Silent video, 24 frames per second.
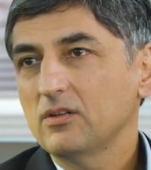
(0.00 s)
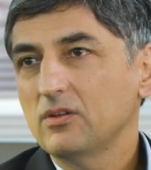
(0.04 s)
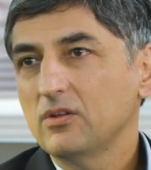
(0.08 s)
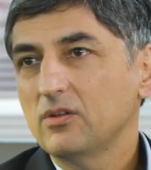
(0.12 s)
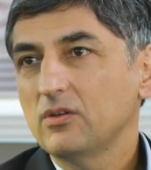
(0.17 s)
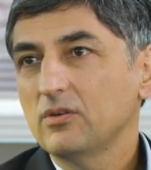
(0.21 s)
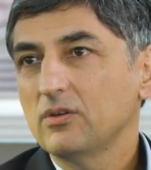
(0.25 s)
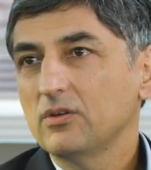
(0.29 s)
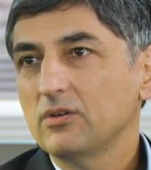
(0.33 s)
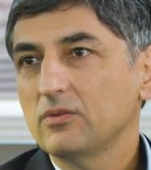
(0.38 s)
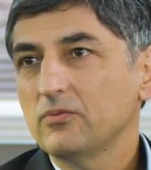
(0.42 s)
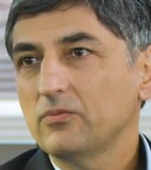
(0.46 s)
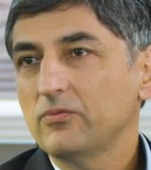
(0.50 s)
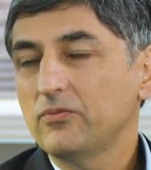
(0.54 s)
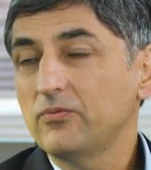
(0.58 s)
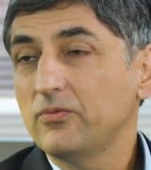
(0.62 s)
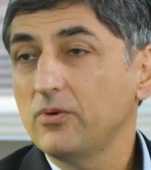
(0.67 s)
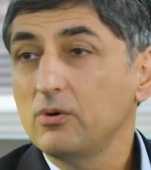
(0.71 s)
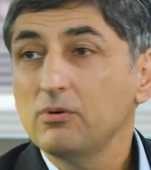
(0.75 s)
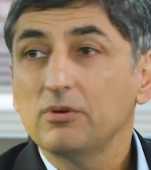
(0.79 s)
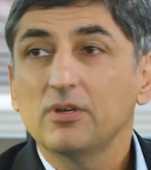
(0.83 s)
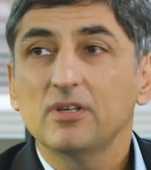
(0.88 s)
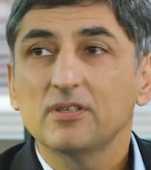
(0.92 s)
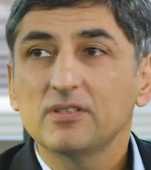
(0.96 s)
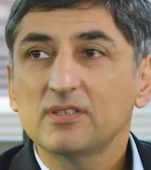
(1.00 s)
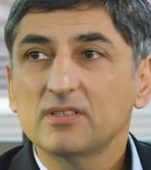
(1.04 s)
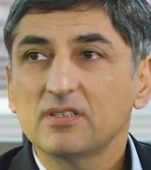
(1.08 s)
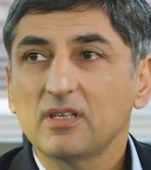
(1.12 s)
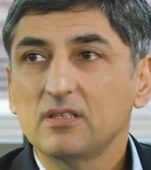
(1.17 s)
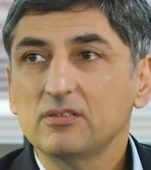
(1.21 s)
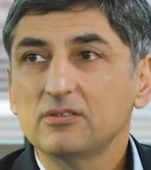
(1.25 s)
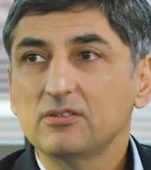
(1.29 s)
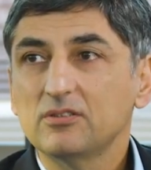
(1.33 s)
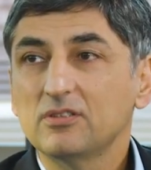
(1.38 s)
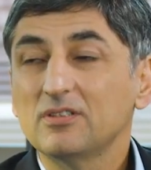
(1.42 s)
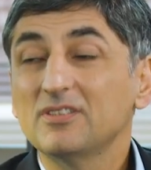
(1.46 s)
the focus
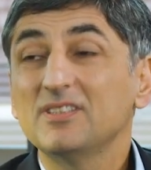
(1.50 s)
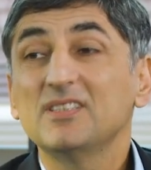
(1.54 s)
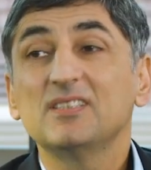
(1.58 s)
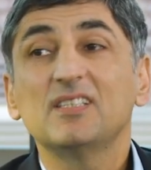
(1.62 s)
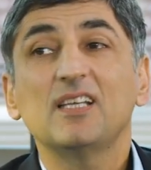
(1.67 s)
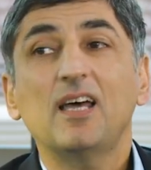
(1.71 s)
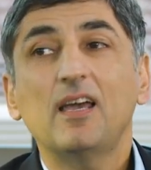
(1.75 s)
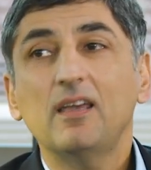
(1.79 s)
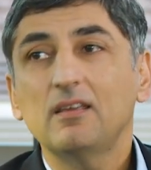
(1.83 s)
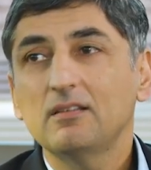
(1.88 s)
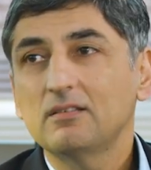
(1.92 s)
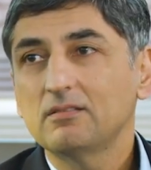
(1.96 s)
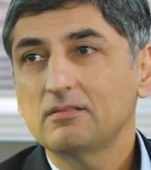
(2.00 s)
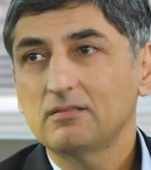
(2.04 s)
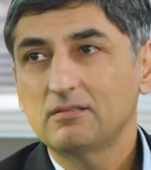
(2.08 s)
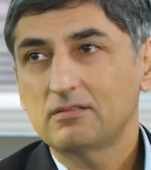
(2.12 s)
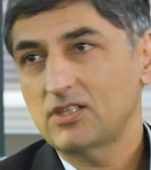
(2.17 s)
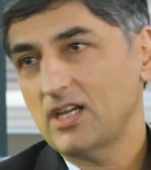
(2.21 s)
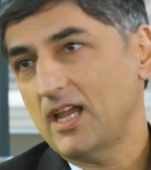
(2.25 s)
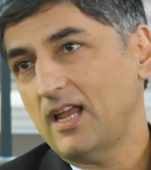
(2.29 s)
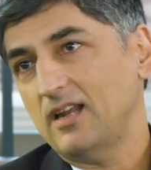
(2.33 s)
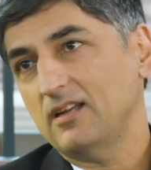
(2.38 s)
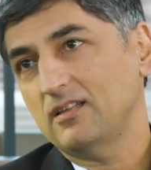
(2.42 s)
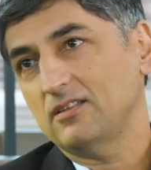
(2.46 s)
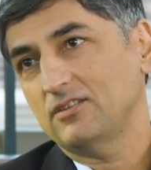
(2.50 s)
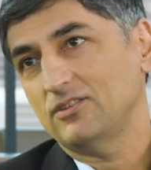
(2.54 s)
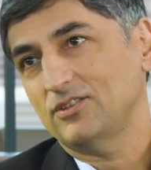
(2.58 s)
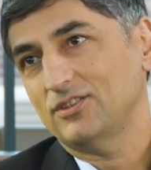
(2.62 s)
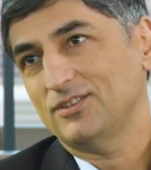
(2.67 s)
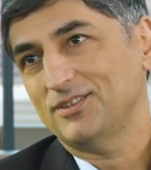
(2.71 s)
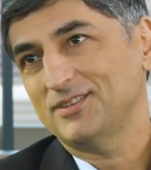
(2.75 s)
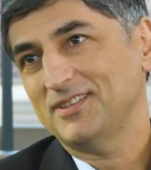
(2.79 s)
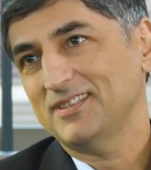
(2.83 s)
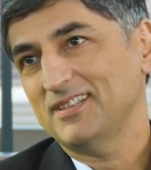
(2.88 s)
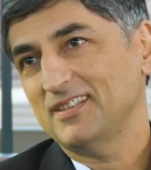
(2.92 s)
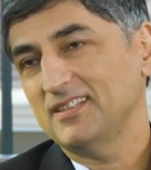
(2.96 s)
on societal
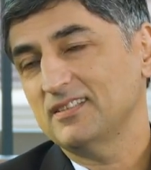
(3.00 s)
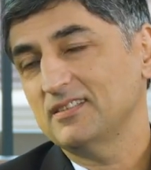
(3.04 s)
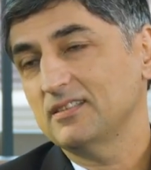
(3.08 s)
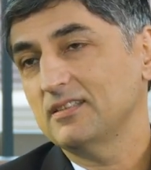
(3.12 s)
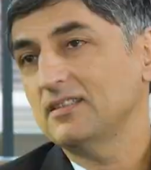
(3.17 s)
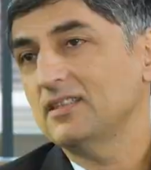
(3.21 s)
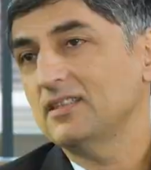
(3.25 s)
challenges is a